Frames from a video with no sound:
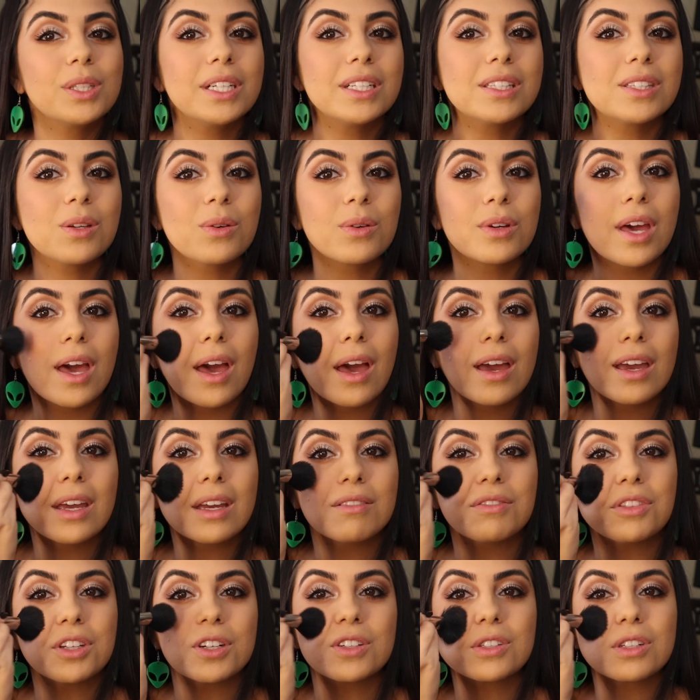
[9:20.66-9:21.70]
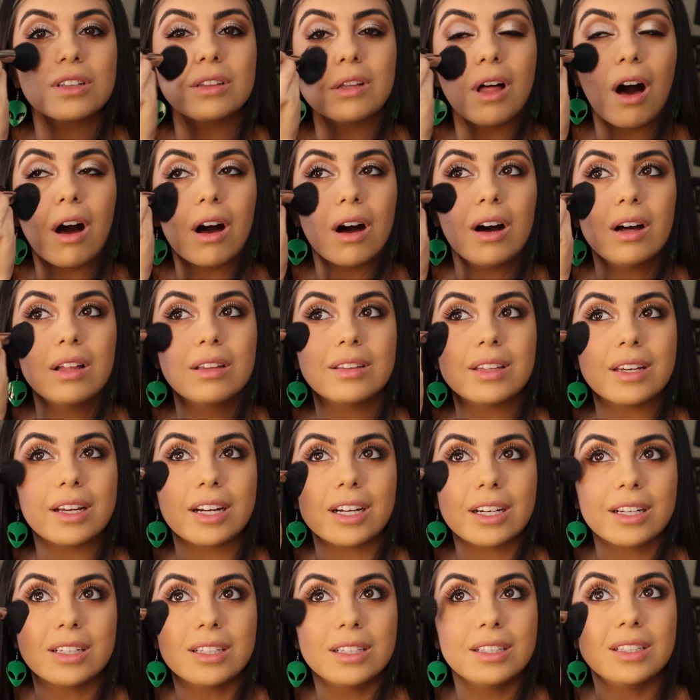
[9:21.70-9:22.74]
it's okay if there's a lot on
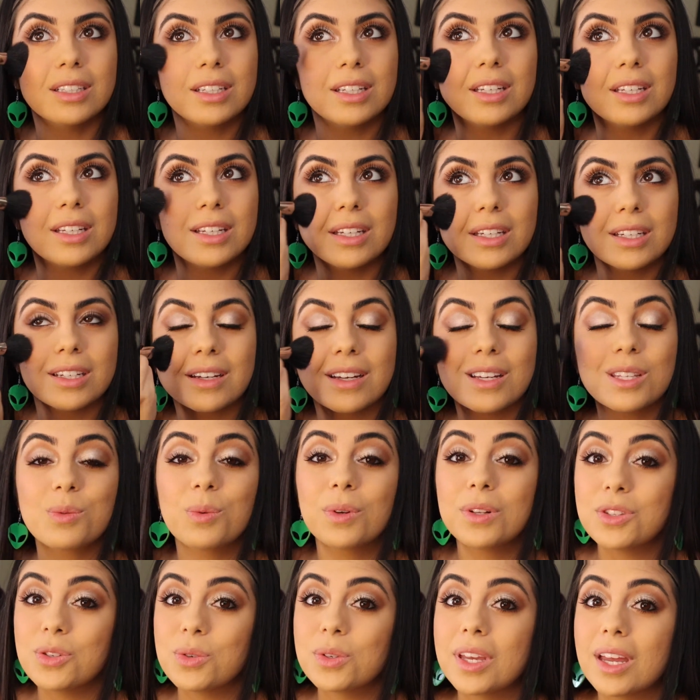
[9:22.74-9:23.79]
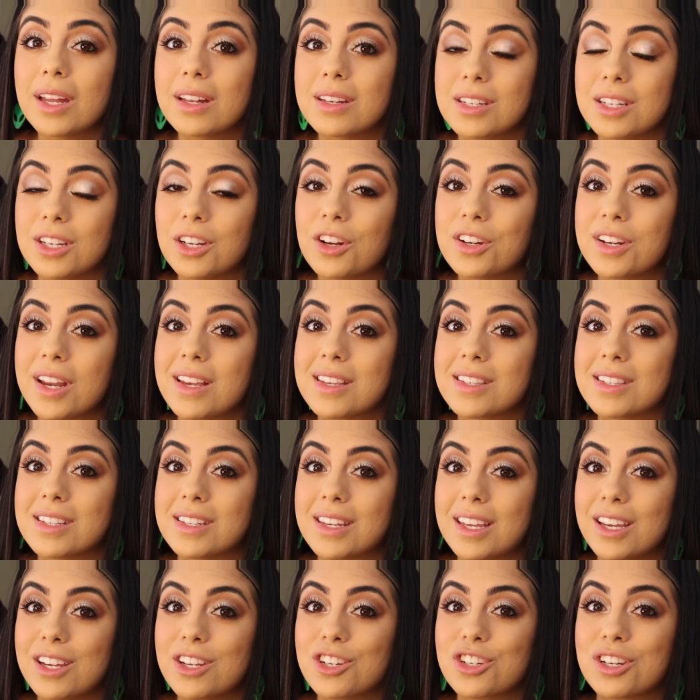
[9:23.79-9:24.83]
there, because once you get to your
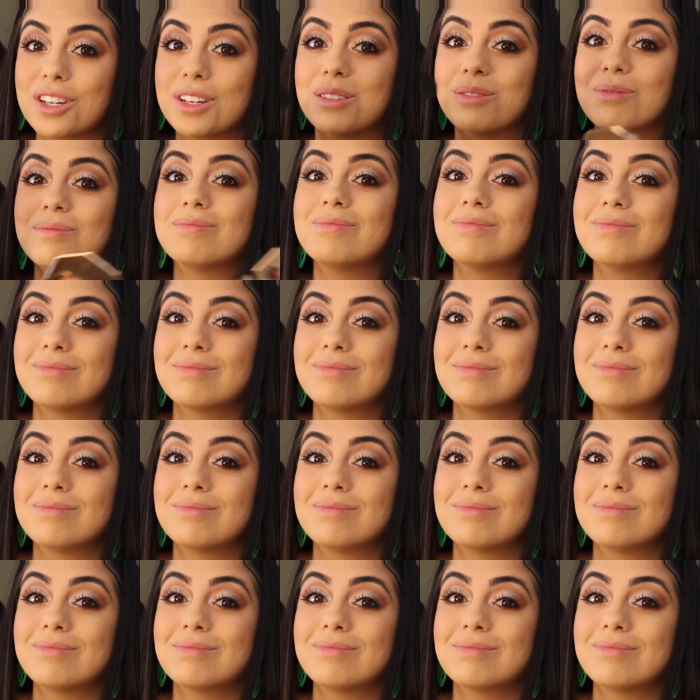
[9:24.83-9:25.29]
destination,